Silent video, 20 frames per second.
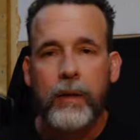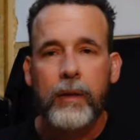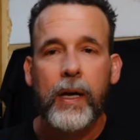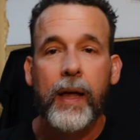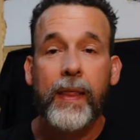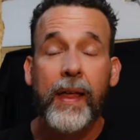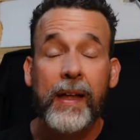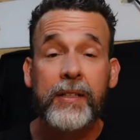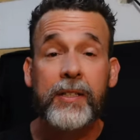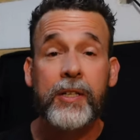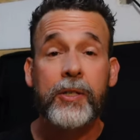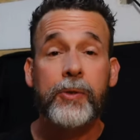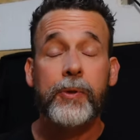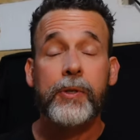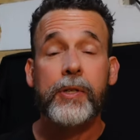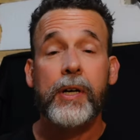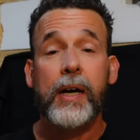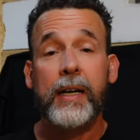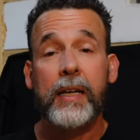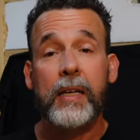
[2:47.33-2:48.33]
And then since we're
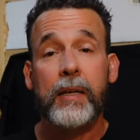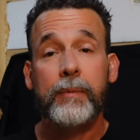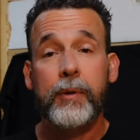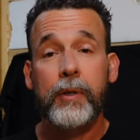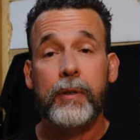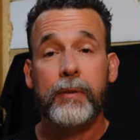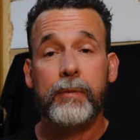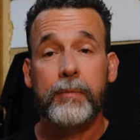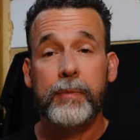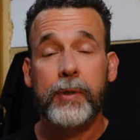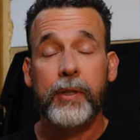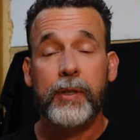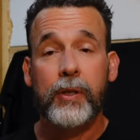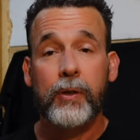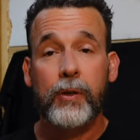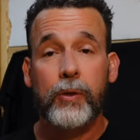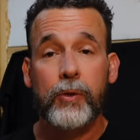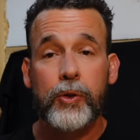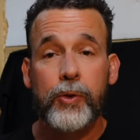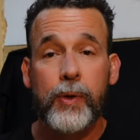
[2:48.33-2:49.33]
talking about building
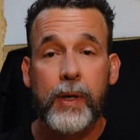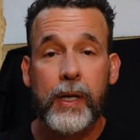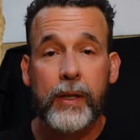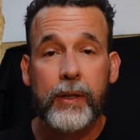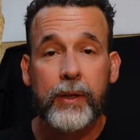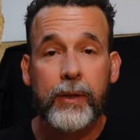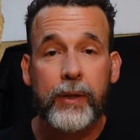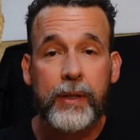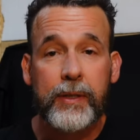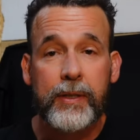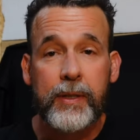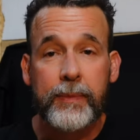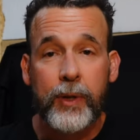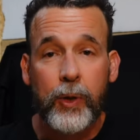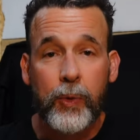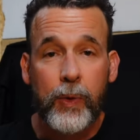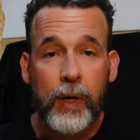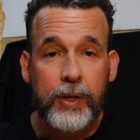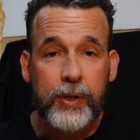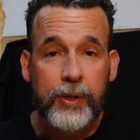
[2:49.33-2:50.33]
your own trailer and some of the
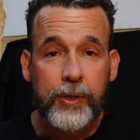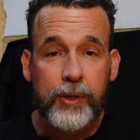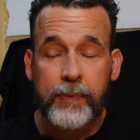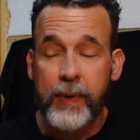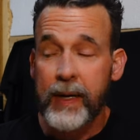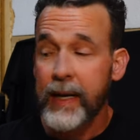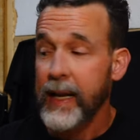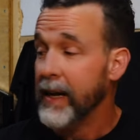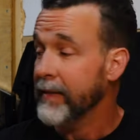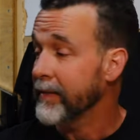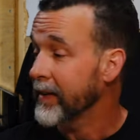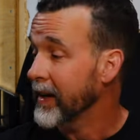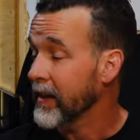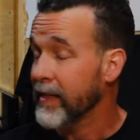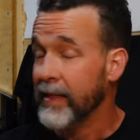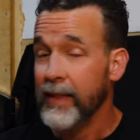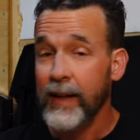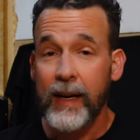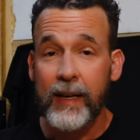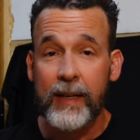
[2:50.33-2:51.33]
questions you might have, I
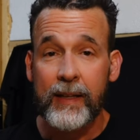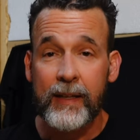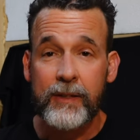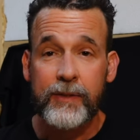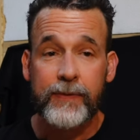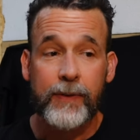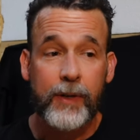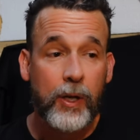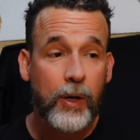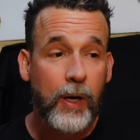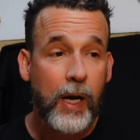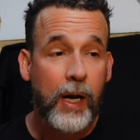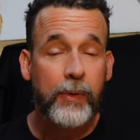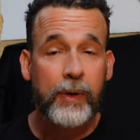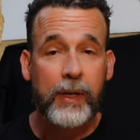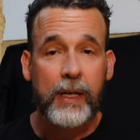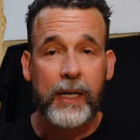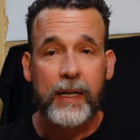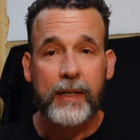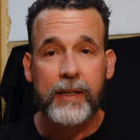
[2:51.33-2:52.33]
thought in this video I
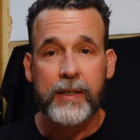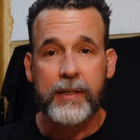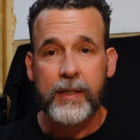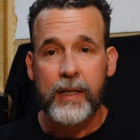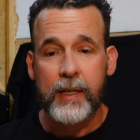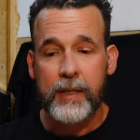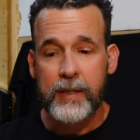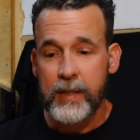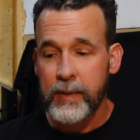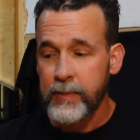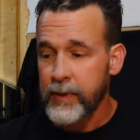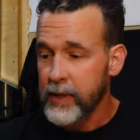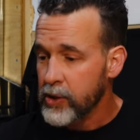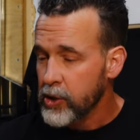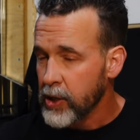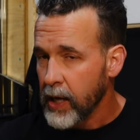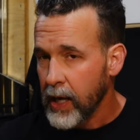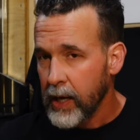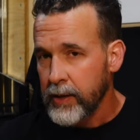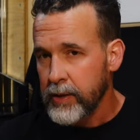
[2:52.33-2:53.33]
would kind of discuss some of the
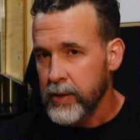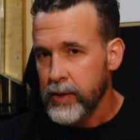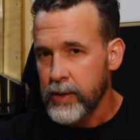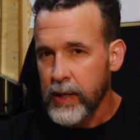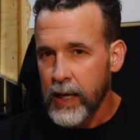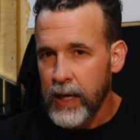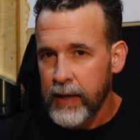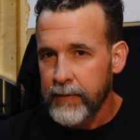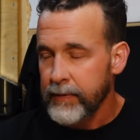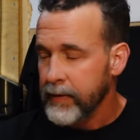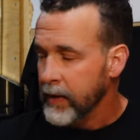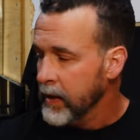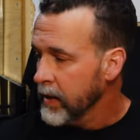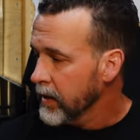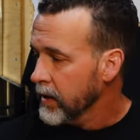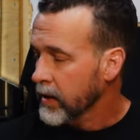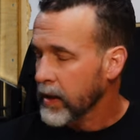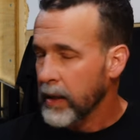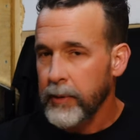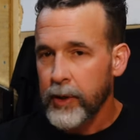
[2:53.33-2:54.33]
challenges that I've
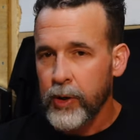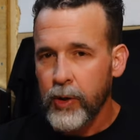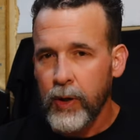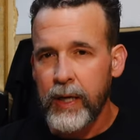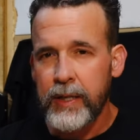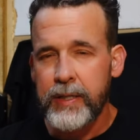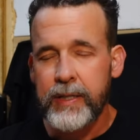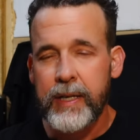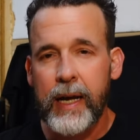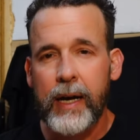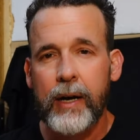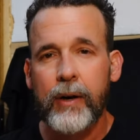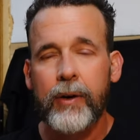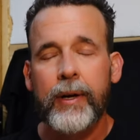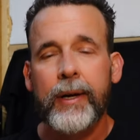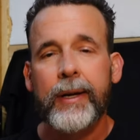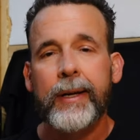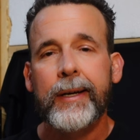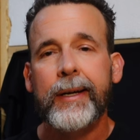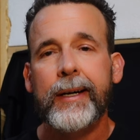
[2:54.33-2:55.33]
come across now.
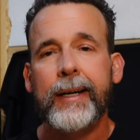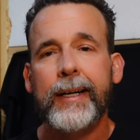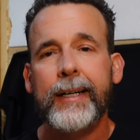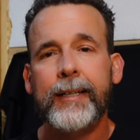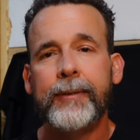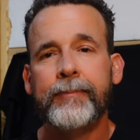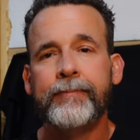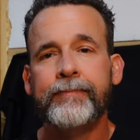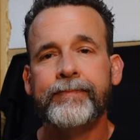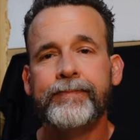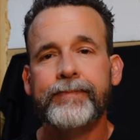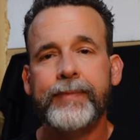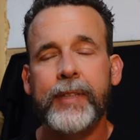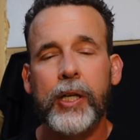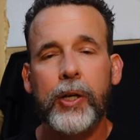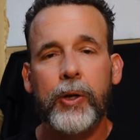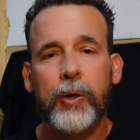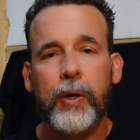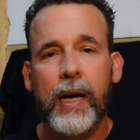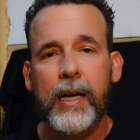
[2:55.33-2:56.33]
Um, you
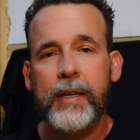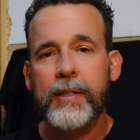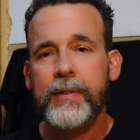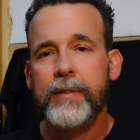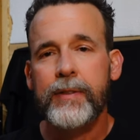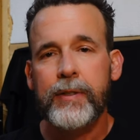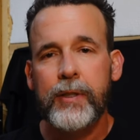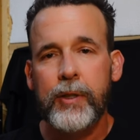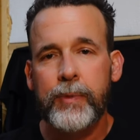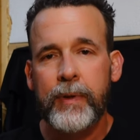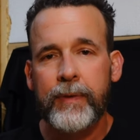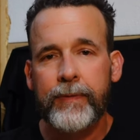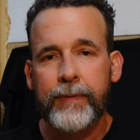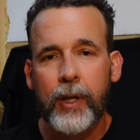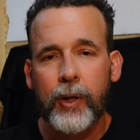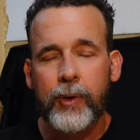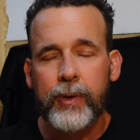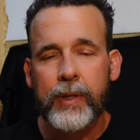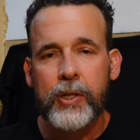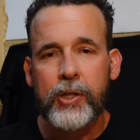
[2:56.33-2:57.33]
know, as you've been
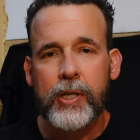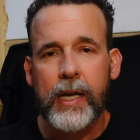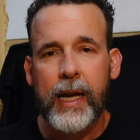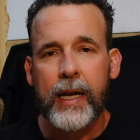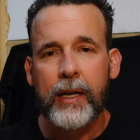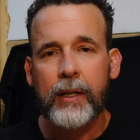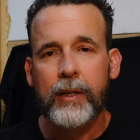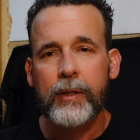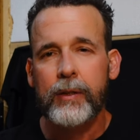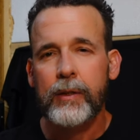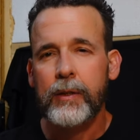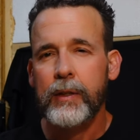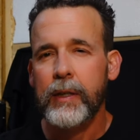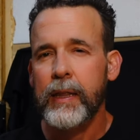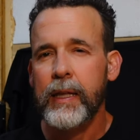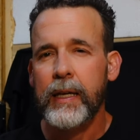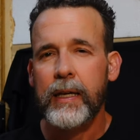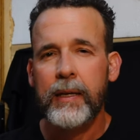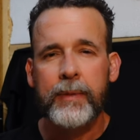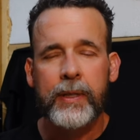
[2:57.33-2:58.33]
following the channel, I
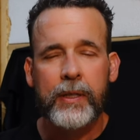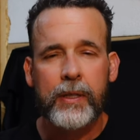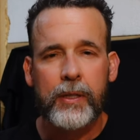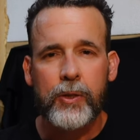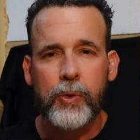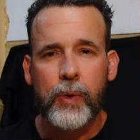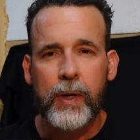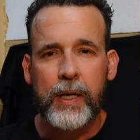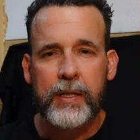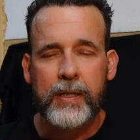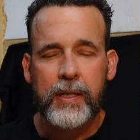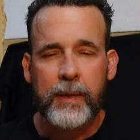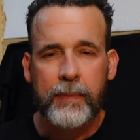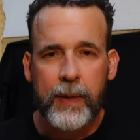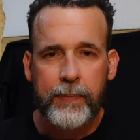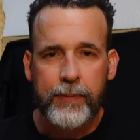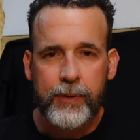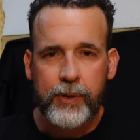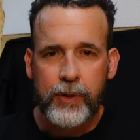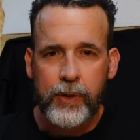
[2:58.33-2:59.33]
think I'm into 20 some
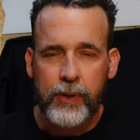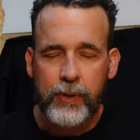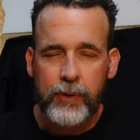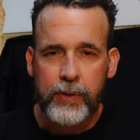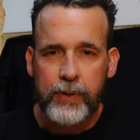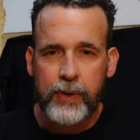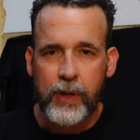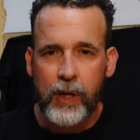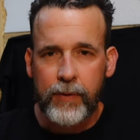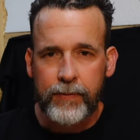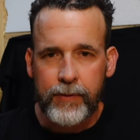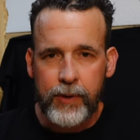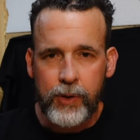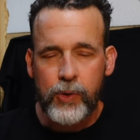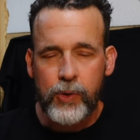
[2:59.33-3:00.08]
episodes of the